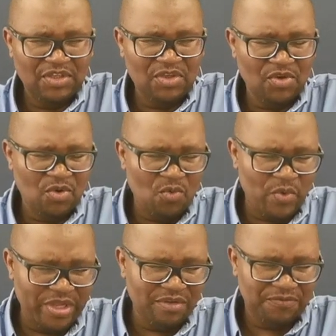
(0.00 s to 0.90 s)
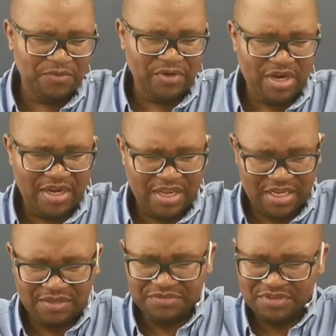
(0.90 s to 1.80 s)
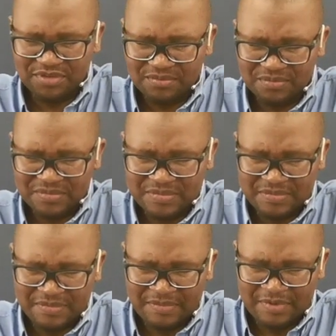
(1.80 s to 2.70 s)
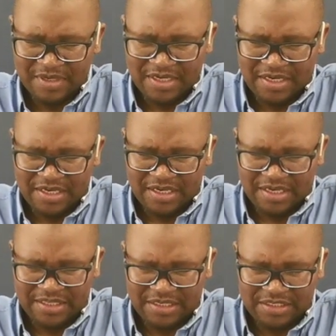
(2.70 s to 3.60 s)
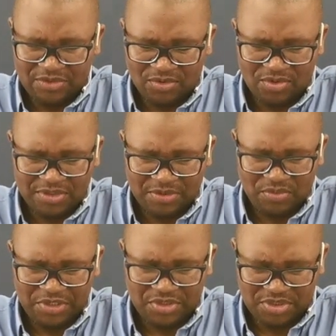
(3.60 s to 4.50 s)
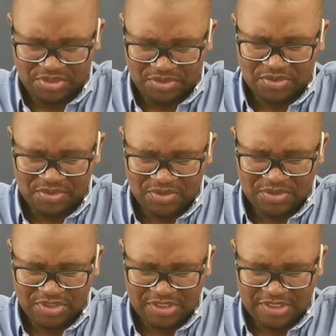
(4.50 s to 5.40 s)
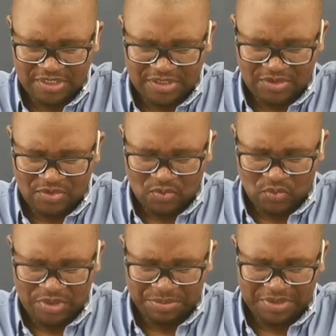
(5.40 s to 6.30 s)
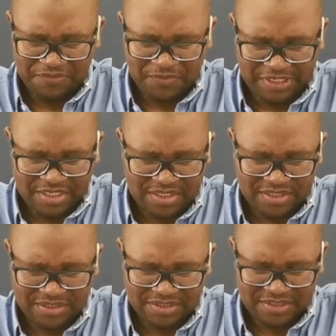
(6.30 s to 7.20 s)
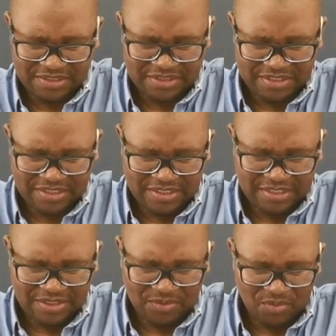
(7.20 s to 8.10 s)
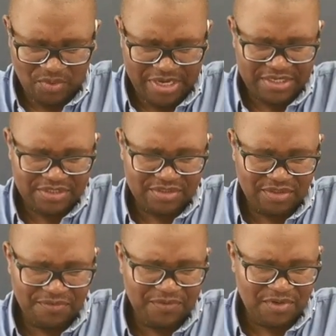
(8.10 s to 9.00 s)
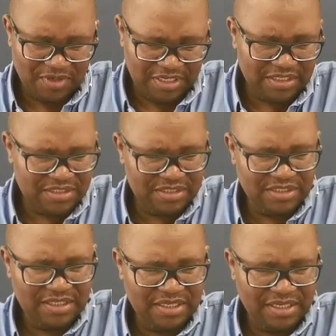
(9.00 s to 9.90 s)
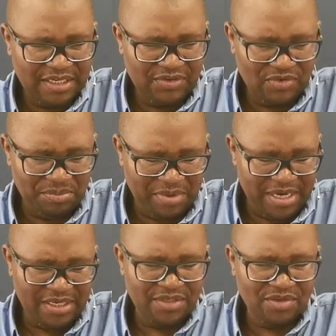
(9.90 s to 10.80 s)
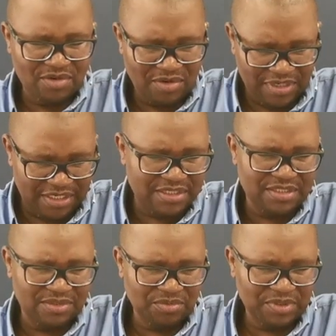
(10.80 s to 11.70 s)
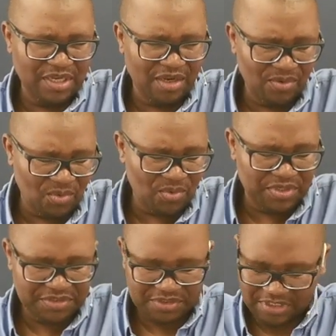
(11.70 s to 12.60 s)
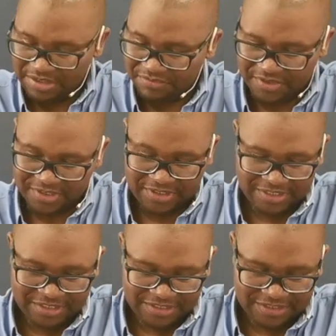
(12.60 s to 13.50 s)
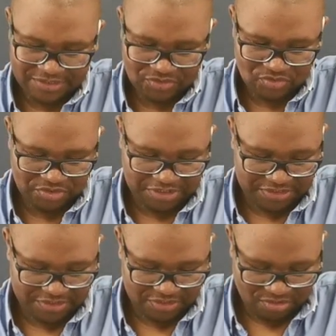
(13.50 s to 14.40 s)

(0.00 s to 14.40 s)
your will for our lives, and that in all that we do, we may factor ways of connecting and remain connected with our Lord and Savior, Jesus